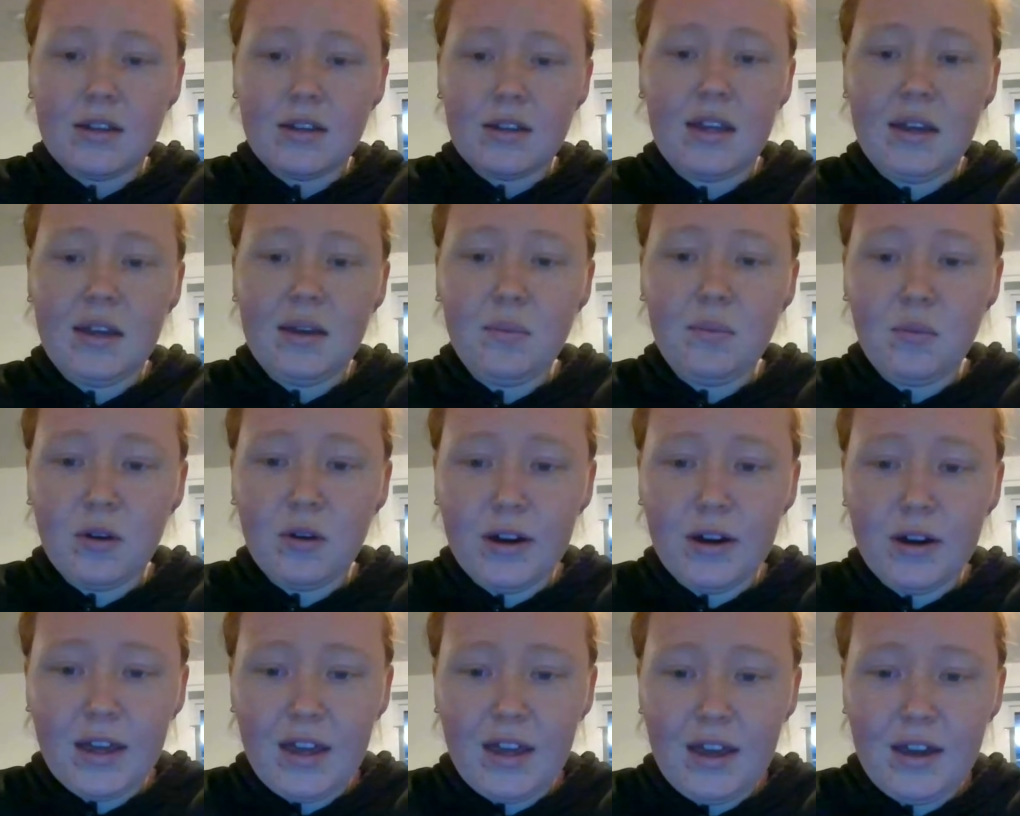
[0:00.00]
Keep
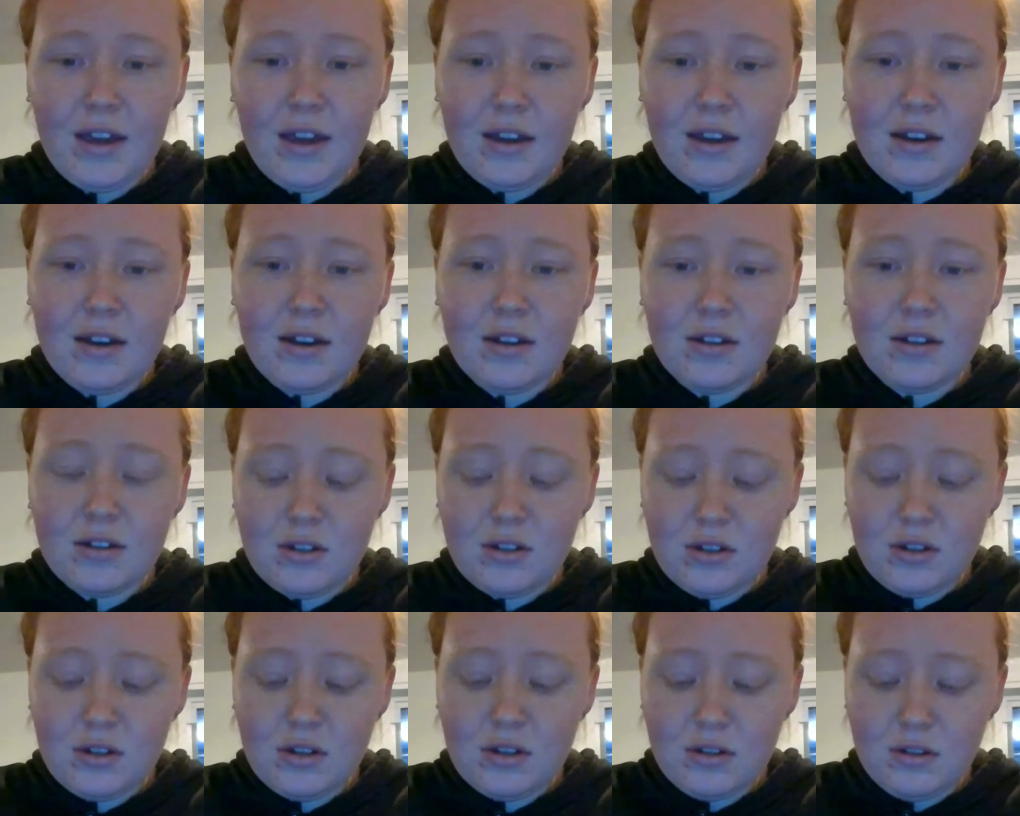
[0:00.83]
working
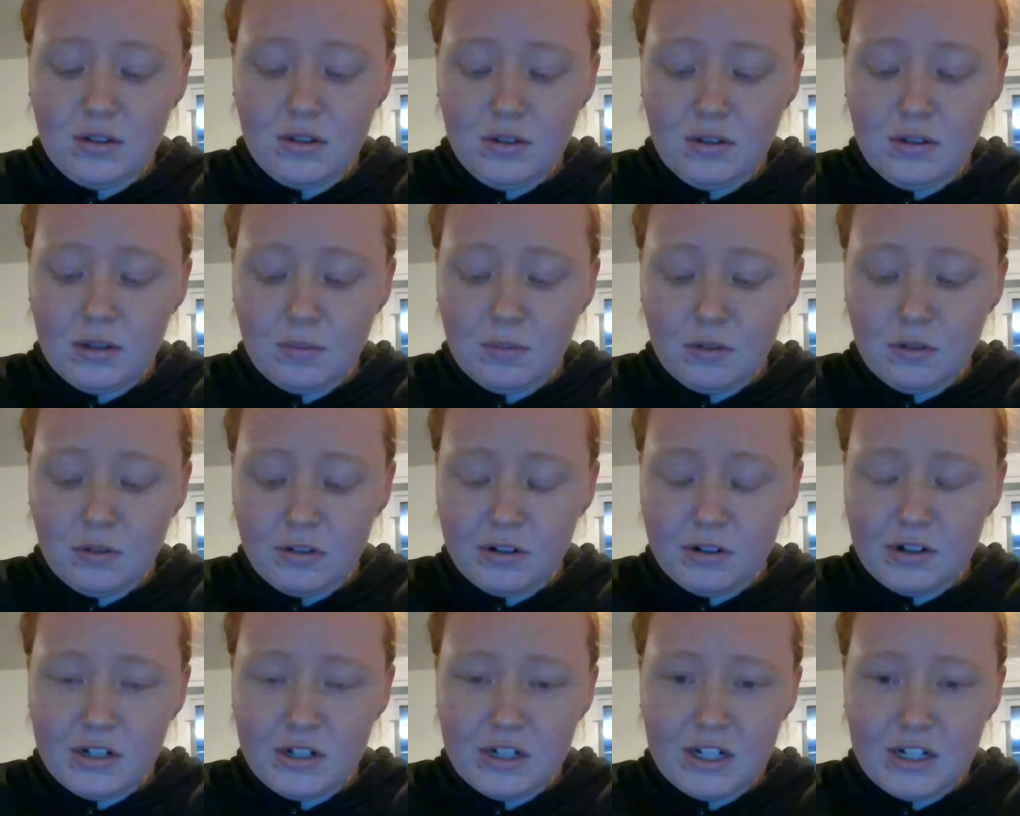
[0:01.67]
2 double
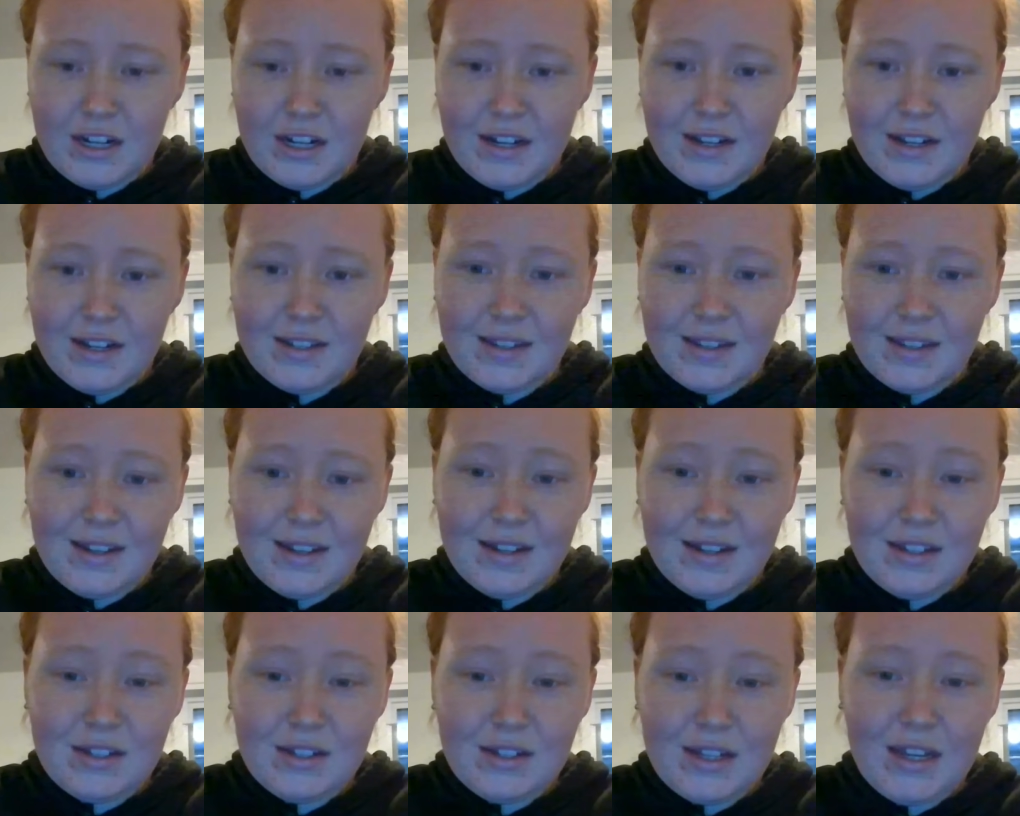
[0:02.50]
crochets
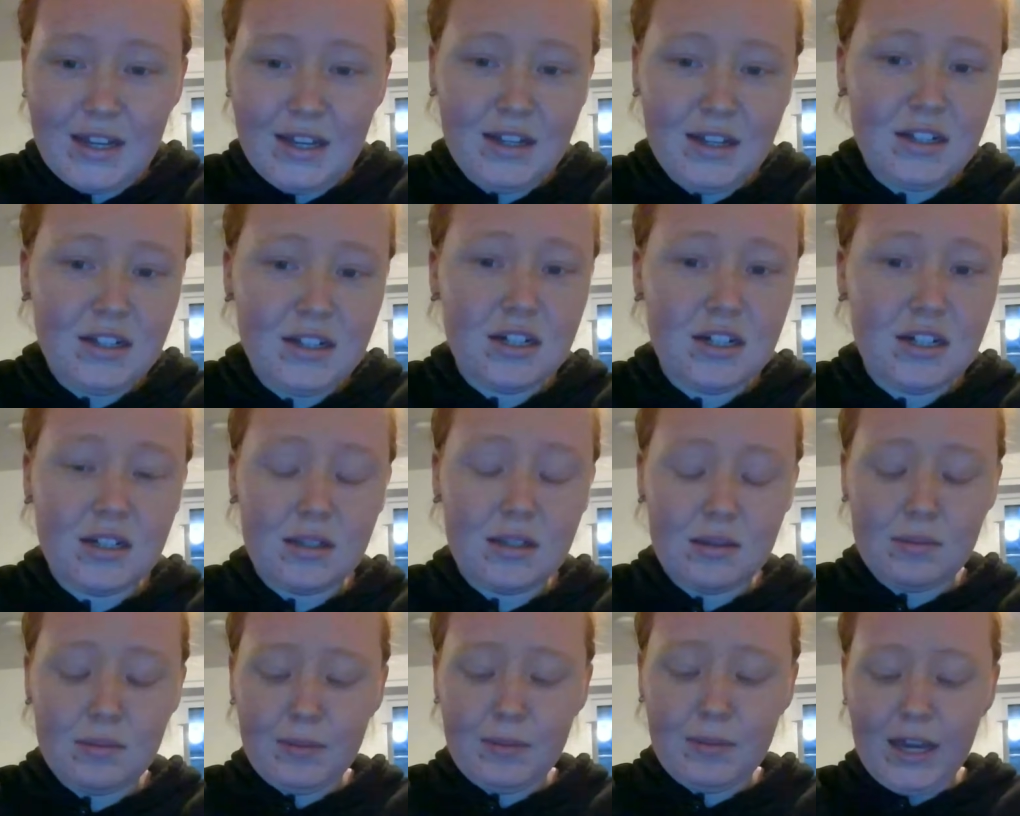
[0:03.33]
into each
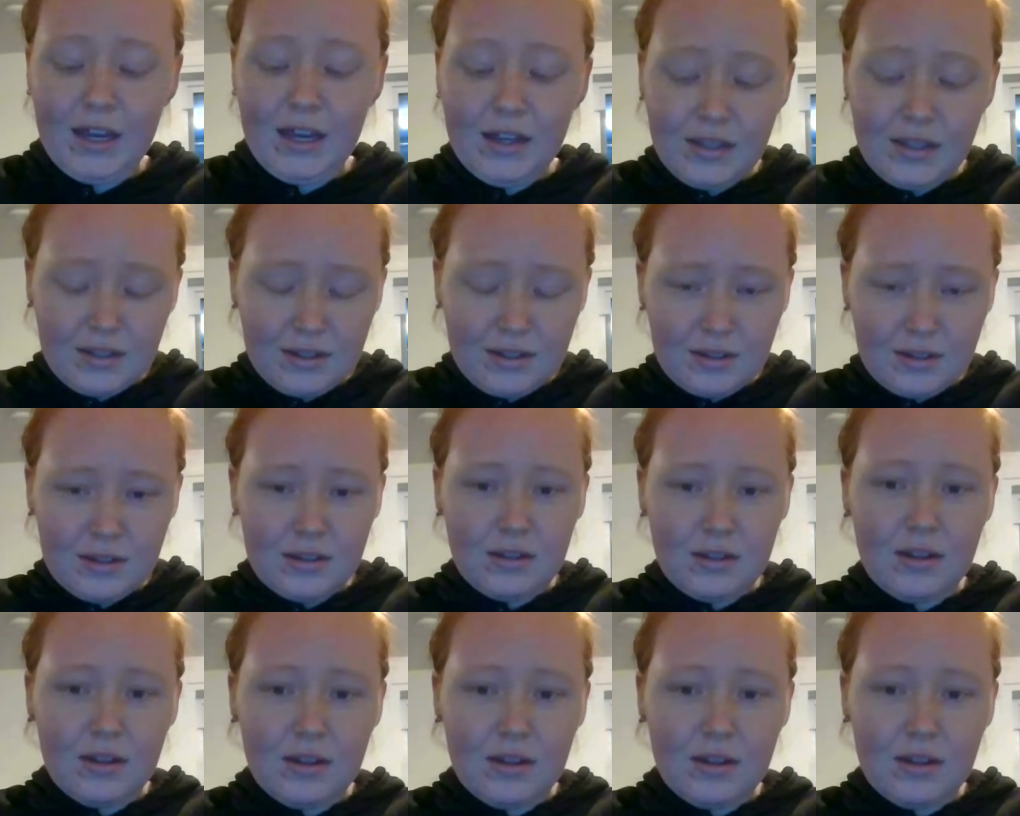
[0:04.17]
space.